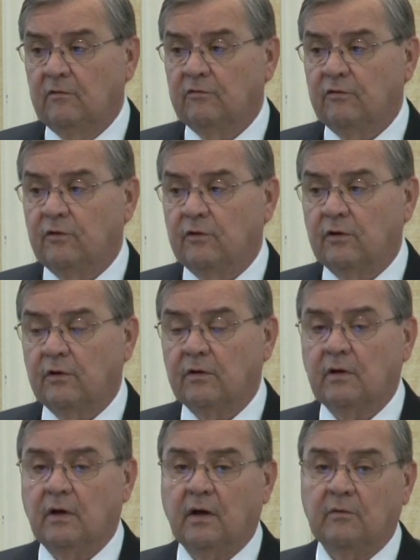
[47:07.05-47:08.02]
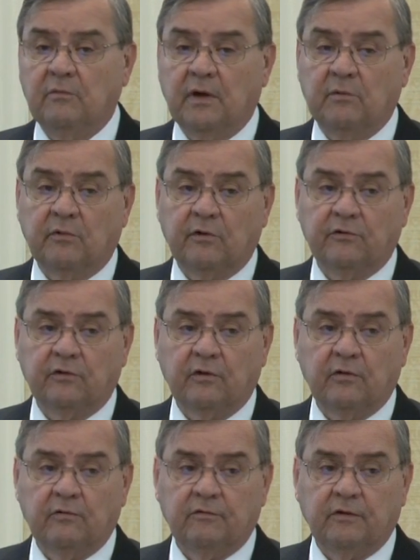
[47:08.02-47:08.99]
for uh, members
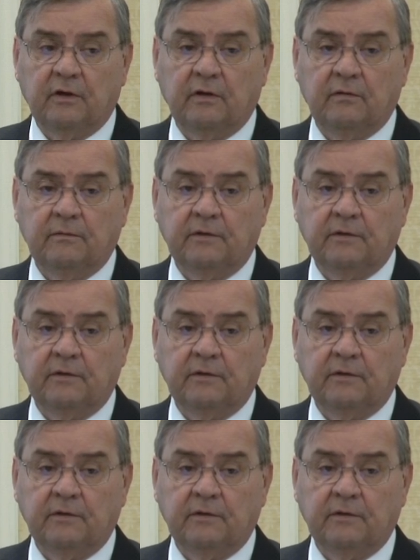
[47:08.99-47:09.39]
of uh,